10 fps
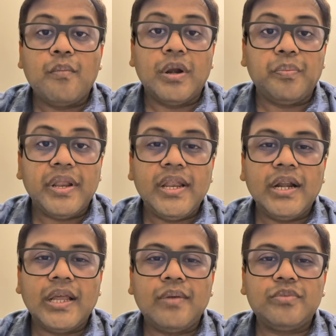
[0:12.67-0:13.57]
But many a
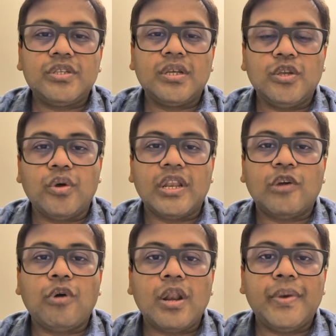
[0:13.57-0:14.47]
times your
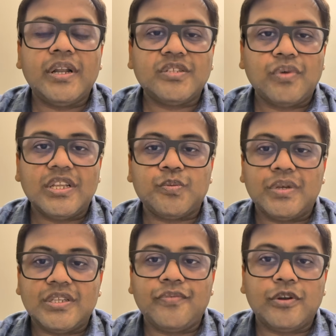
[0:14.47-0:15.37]
requirement is very
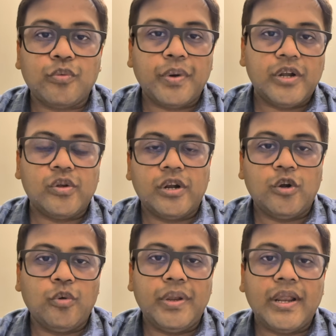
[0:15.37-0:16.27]
specific to particular
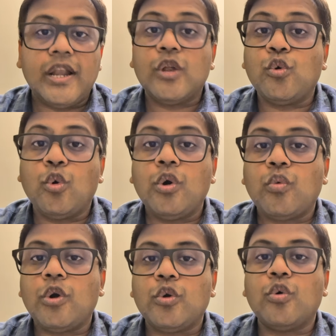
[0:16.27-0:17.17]
domain and you don't
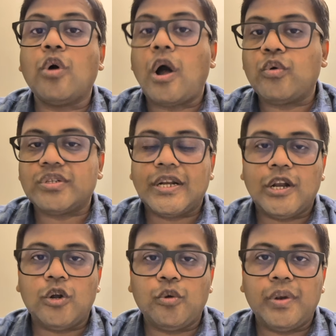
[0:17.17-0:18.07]
want to go
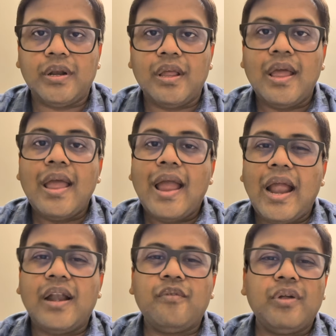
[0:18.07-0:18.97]
outside that domain.
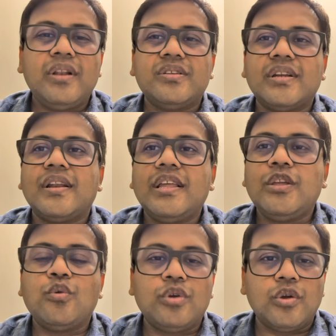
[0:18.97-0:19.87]
And when generally
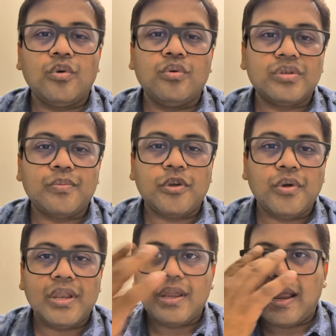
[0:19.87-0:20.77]
you give some
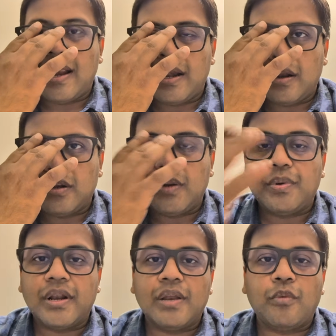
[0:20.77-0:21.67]
query and
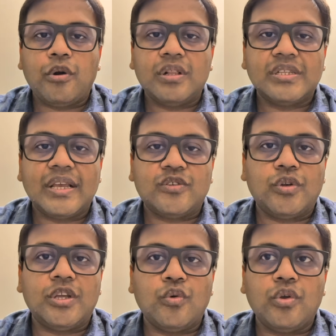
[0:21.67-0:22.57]
deep learning models
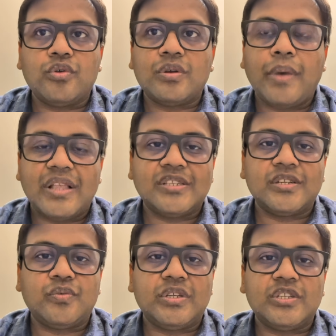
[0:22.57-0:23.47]
actually give you some
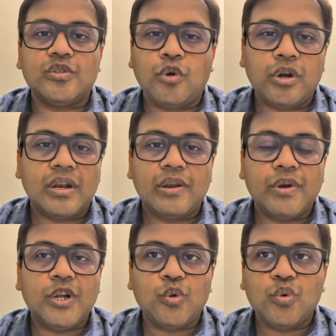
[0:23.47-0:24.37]
answers which is not
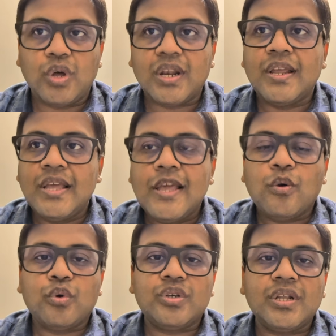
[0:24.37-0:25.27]
relevant to your
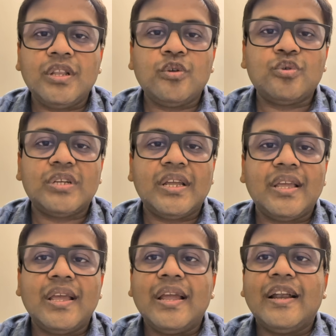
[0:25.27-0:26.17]
question, you
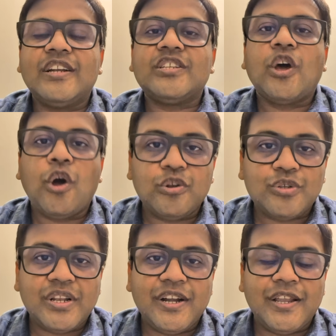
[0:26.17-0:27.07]
say it's
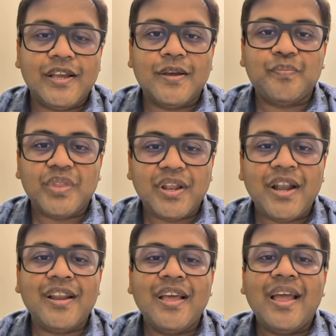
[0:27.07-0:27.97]
hallucinating,
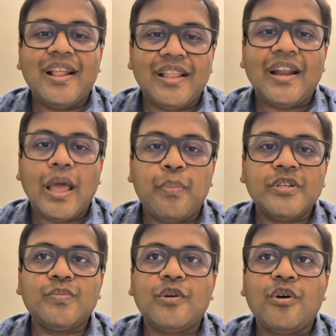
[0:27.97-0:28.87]
right? That
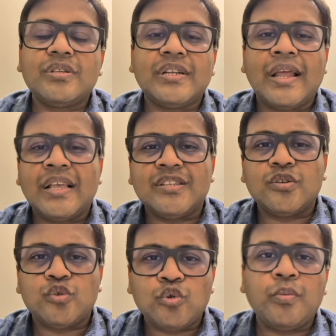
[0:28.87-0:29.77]
happens because it has
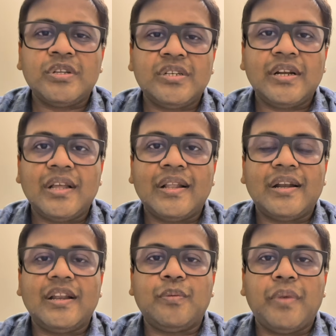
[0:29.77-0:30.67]
so much data
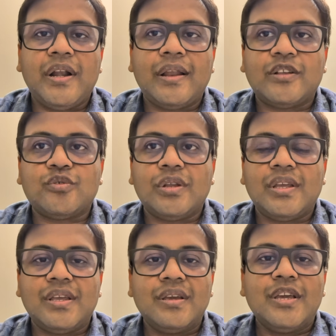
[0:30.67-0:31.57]
that it might
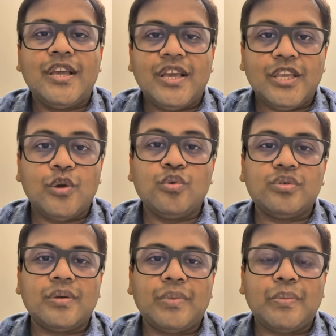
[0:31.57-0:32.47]
actually give
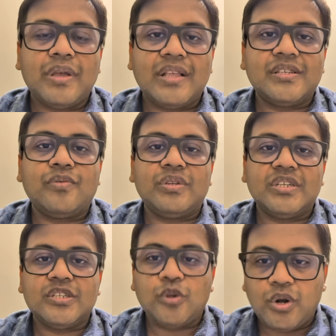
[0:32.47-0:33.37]
sometimes the answer which
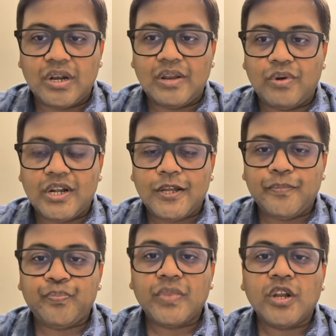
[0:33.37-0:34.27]
is not relevant.
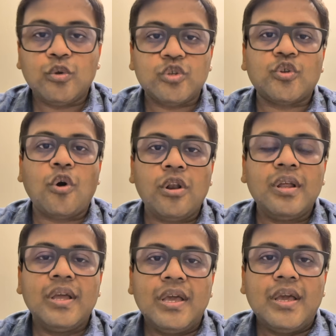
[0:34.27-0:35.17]
To
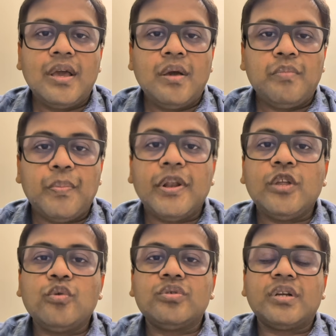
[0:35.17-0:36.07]
solve, people
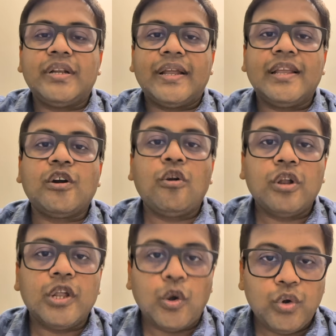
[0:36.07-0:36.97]
use technique
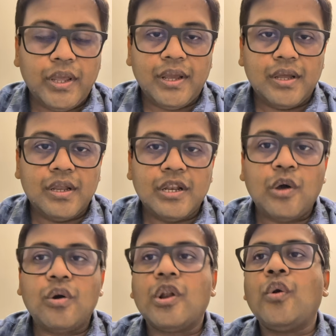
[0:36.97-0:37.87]
called grounding.
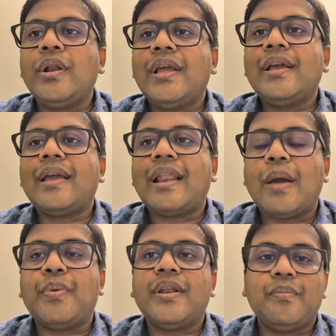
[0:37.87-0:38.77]
Now grounding can
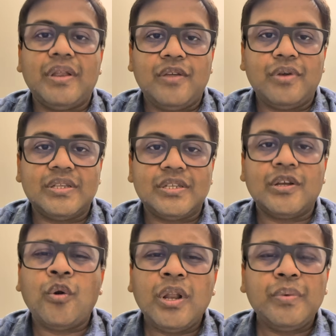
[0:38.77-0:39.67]
happen in many ways.
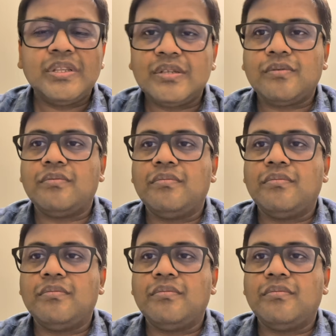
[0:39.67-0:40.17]
Grounding is